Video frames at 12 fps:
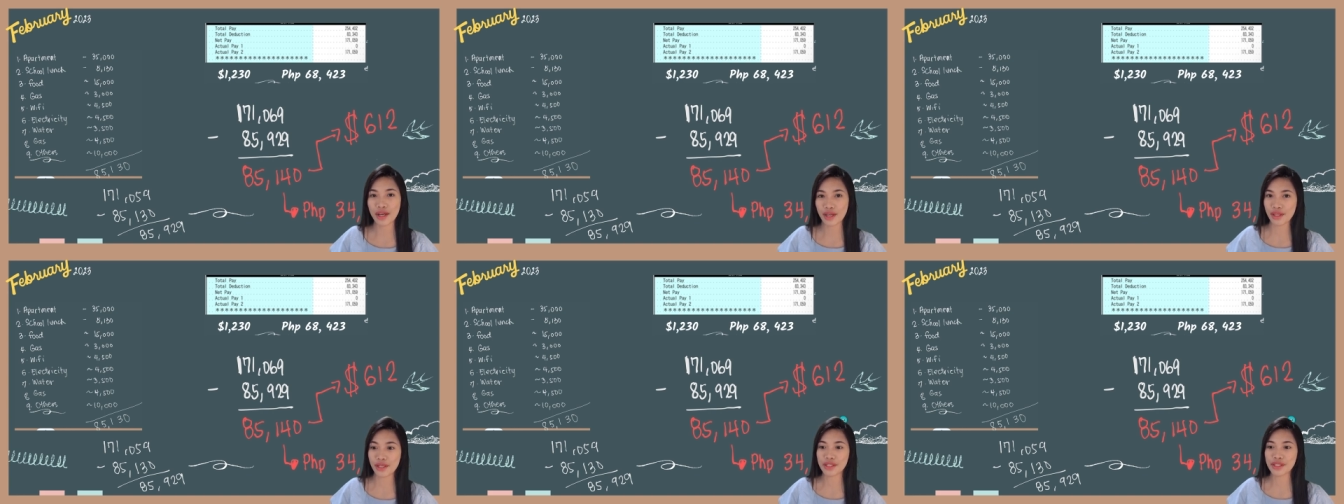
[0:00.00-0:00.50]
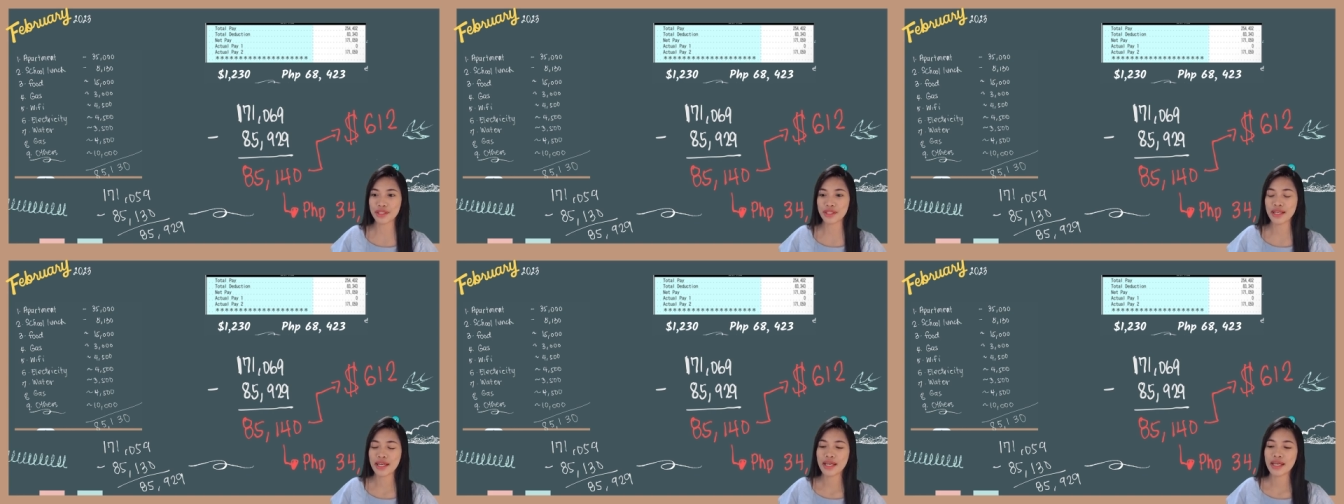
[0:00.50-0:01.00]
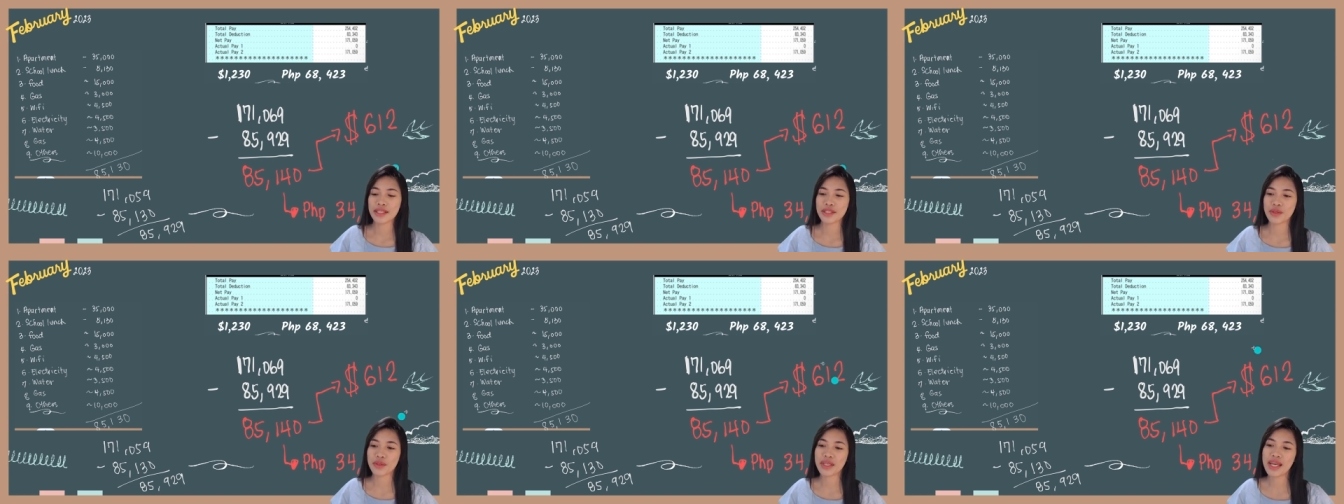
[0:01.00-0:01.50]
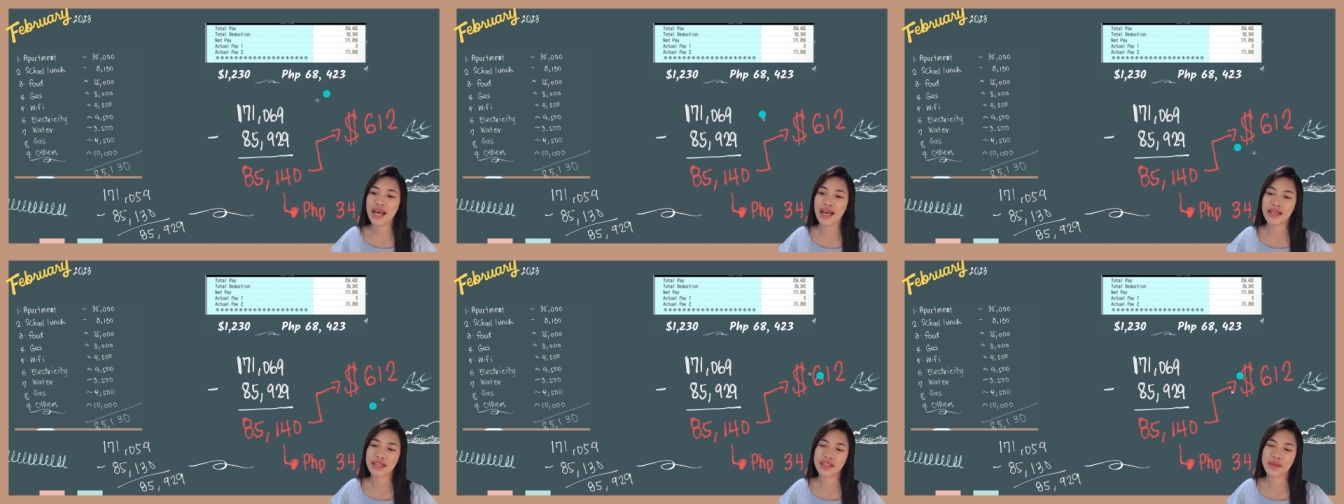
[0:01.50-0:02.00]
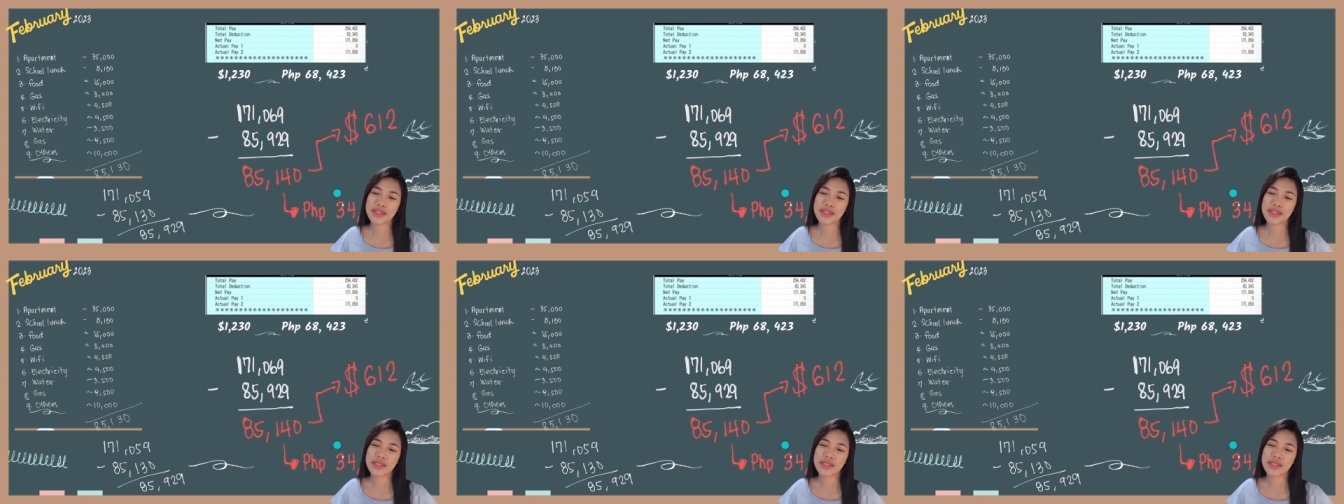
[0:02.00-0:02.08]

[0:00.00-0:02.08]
others. So yeah, you